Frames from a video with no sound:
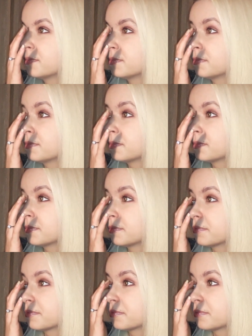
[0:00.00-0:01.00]

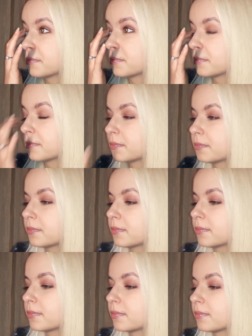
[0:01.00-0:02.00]

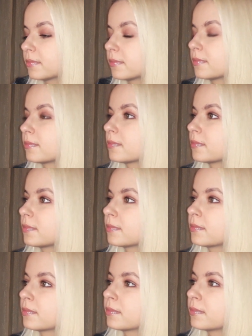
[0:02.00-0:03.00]

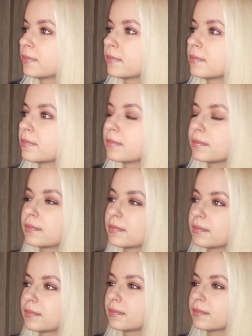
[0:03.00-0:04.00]

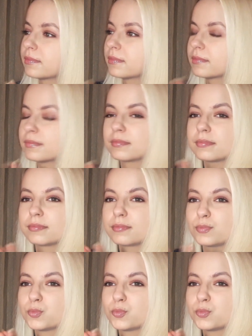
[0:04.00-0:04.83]
No one is speaking in this clip.